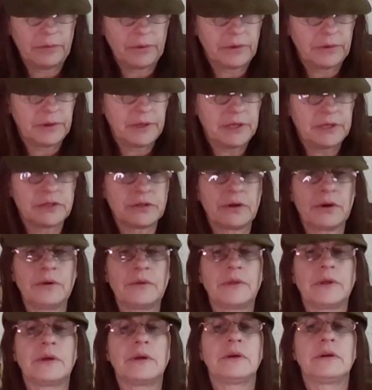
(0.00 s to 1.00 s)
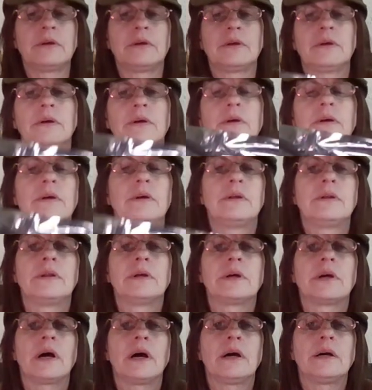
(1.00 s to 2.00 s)
Well, these are the
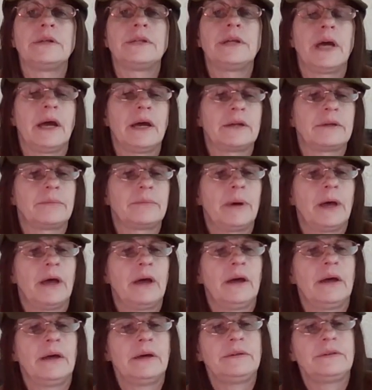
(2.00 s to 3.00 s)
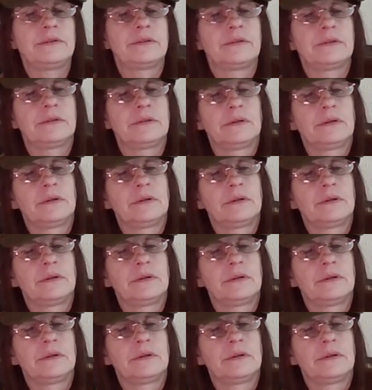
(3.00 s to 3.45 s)
the contact pads.